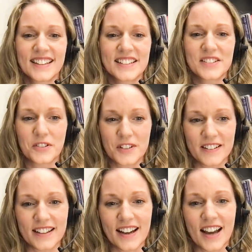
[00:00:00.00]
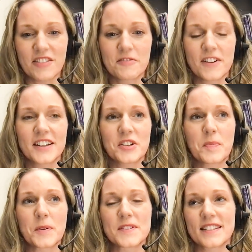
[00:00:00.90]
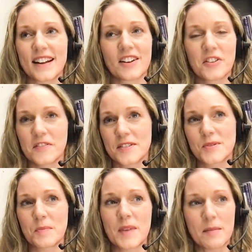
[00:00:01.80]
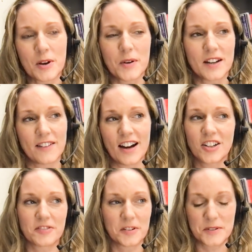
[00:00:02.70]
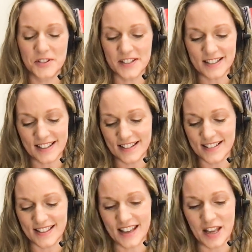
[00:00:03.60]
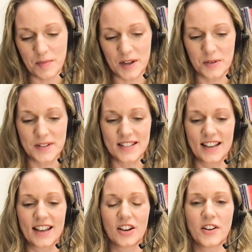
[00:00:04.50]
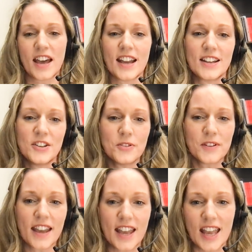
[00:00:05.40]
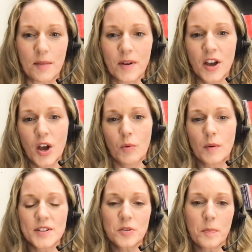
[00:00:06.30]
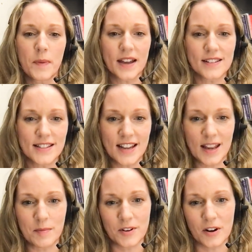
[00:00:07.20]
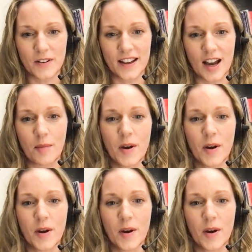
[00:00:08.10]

Totally. I have a friend who posted, and I don't know if this is a meme going around or if it was just his thing, but it was like, okay, new game. What was your pet's name growing up?